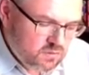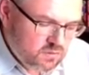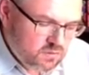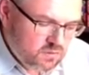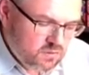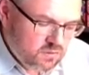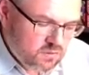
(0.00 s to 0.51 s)

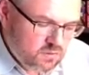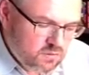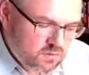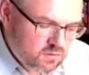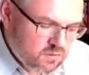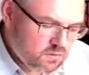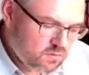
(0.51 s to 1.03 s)

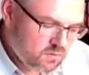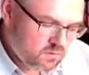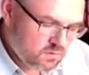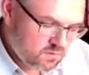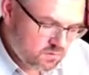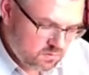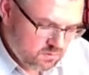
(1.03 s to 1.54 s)

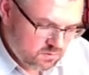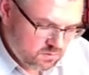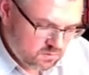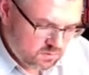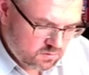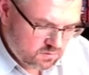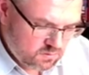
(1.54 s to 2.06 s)

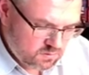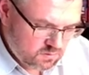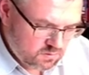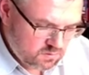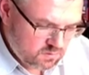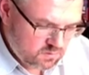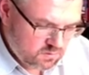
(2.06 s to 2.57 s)

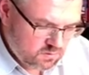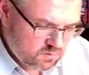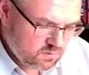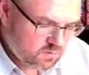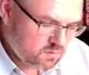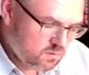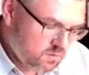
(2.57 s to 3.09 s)

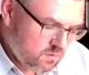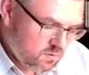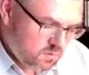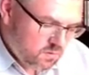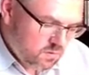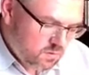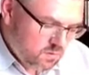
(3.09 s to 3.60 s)

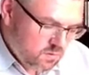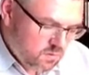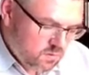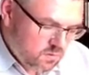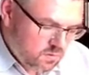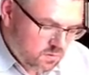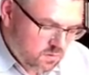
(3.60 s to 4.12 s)

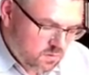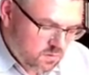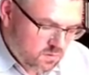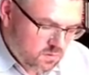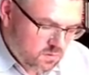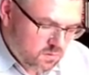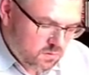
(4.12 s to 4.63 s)

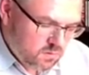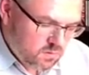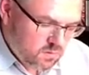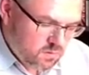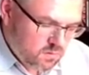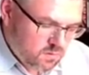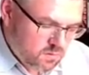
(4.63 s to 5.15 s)

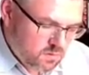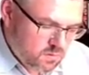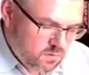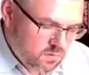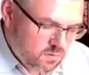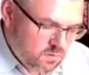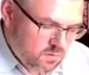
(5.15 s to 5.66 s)

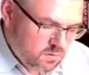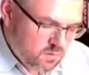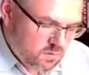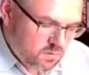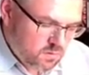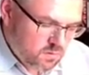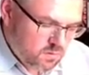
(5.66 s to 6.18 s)

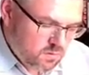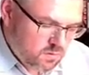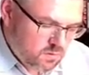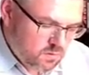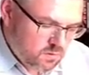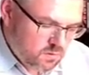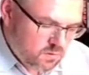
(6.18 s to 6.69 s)

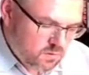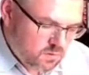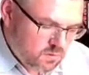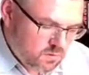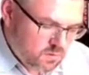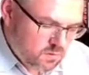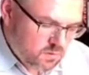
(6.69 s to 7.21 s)

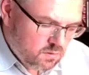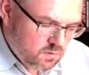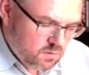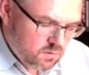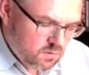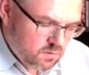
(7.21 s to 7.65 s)
No one is speaking in this clip.